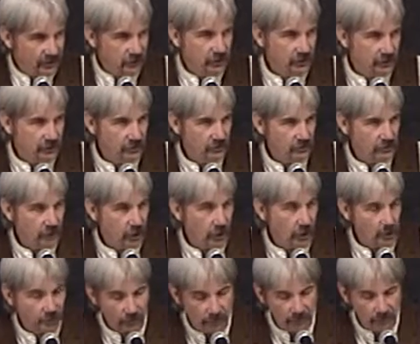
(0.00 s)
issues
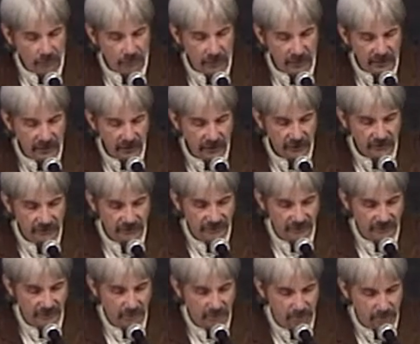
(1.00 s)
or because
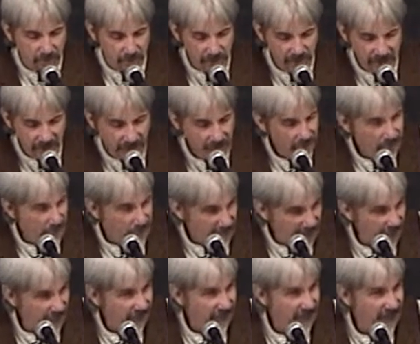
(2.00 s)
of the
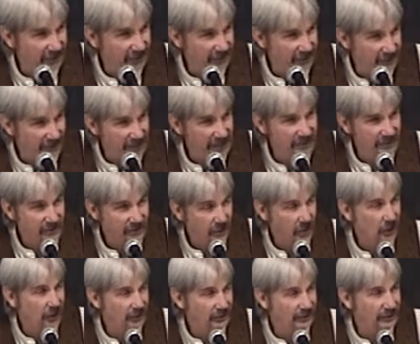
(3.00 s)
benefit they
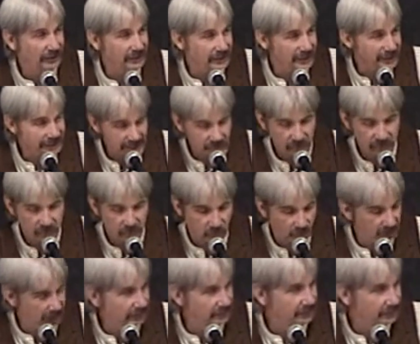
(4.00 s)
thought that he would
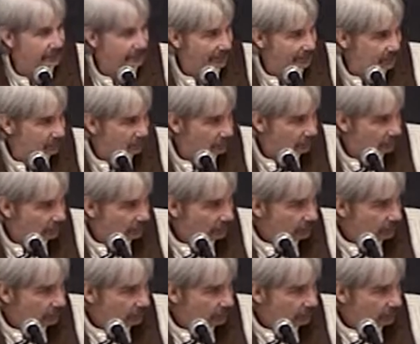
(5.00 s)
bring to their